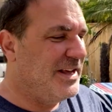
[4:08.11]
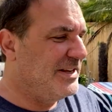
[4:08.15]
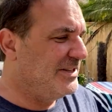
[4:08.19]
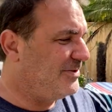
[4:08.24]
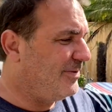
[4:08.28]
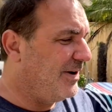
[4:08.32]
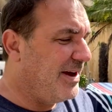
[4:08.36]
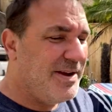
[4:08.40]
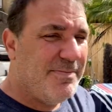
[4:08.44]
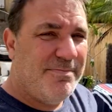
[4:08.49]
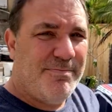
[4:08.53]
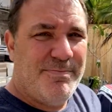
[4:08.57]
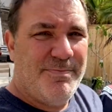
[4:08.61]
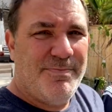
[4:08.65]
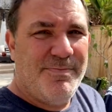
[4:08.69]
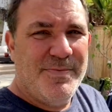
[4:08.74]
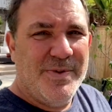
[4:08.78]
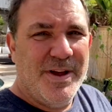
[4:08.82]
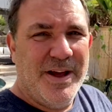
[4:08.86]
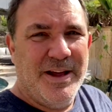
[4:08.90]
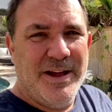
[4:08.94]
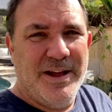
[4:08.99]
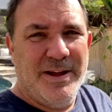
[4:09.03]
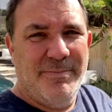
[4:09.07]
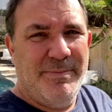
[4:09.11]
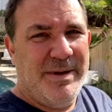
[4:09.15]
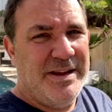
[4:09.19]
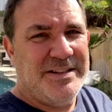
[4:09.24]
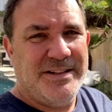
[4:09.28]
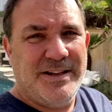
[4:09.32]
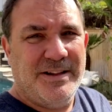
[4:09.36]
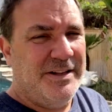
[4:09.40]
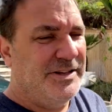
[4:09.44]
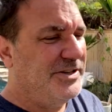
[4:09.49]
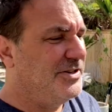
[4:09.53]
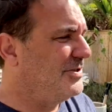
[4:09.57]
So I uh,
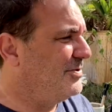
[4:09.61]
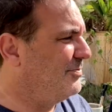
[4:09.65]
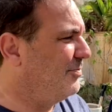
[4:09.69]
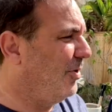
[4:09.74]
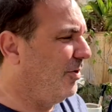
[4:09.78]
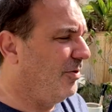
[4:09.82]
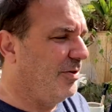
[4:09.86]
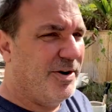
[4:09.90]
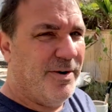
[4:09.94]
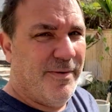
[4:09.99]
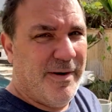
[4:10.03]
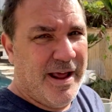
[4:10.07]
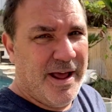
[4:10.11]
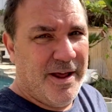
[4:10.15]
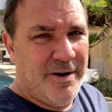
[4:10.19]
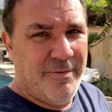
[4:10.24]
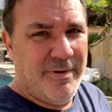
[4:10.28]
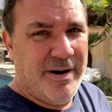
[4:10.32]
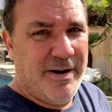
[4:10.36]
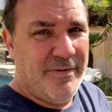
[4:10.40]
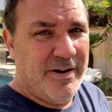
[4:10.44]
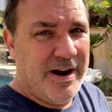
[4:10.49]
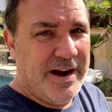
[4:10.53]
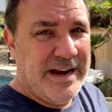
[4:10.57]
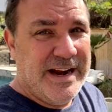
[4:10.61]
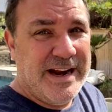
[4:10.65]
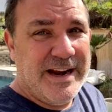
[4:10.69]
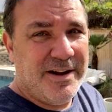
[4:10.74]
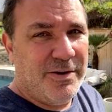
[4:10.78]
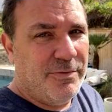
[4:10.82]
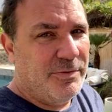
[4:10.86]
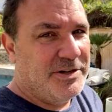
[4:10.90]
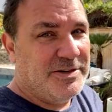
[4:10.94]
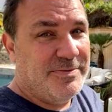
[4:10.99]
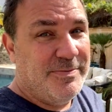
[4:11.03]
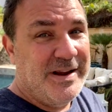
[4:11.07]
basically just roll it around wherever I need
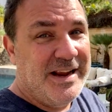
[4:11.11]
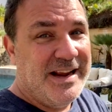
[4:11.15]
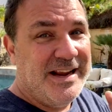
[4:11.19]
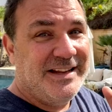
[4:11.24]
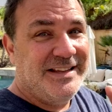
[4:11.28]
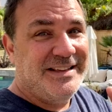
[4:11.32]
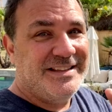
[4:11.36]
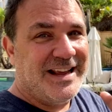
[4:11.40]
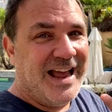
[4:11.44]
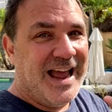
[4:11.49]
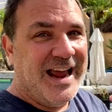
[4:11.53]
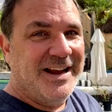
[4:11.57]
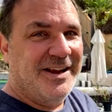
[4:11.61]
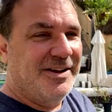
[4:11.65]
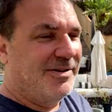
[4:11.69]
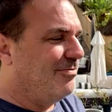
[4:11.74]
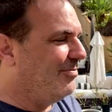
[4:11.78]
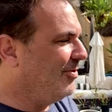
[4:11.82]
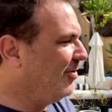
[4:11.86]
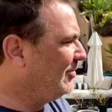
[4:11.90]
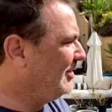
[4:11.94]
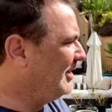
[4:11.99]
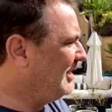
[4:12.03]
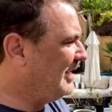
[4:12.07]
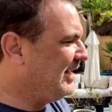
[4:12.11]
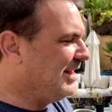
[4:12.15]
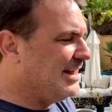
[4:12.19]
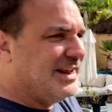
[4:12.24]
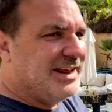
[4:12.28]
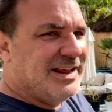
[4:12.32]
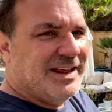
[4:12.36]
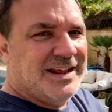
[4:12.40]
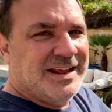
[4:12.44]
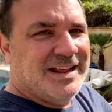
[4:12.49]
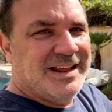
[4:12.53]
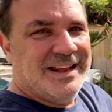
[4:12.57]
it, which means I could roll it
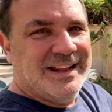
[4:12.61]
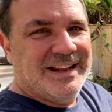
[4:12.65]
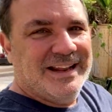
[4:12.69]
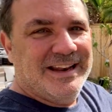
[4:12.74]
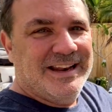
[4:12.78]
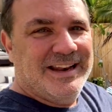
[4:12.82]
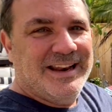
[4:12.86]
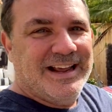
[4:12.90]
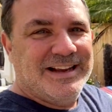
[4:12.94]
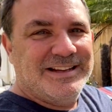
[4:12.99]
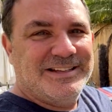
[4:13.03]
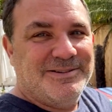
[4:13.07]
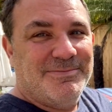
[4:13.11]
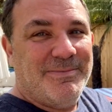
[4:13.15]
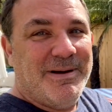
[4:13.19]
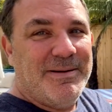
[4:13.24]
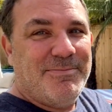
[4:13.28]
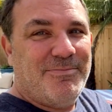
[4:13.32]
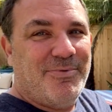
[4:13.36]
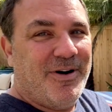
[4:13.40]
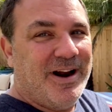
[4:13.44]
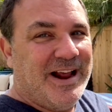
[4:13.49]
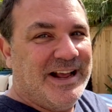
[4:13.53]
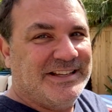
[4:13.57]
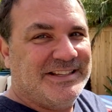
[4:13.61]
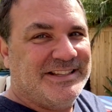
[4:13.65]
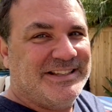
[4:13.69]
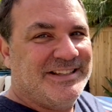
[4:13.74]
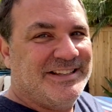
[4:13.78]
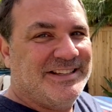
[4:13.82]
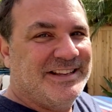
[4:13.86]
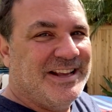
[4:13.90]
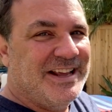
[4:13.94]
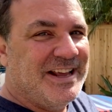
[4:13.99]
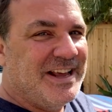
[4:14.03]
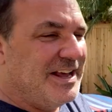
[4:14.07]
next to my
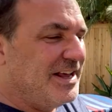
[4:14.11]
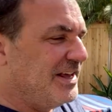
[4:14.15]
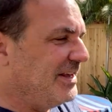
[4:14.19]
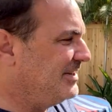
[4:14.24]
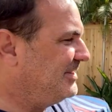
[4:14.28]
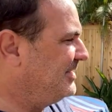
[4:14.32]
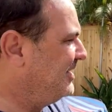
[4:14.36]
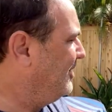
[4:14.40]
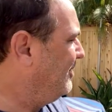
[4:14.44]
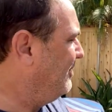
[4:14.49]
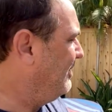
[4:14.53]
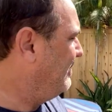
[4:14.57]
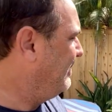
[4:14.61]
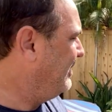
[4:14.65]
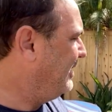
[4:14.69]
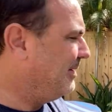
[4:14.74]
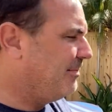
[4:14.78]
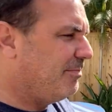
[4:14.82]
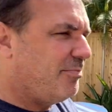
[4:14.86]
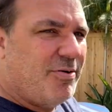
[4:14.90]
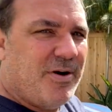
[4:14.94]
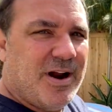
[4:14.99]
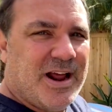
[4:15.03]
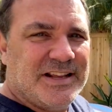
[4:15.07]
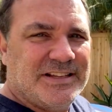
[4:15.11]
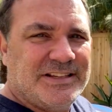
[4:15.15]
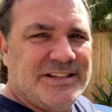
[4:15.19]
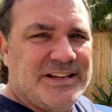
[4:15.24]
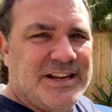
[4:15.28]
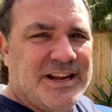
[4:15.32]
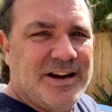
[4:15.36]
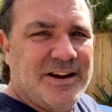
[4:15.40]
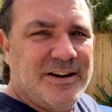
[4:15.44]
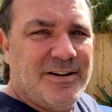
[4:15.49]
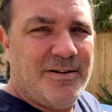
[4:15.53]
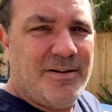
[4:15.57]
press. So I'm going to press
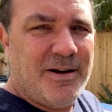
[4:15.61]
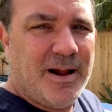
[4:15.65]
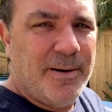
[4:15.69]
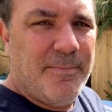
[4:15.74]
here.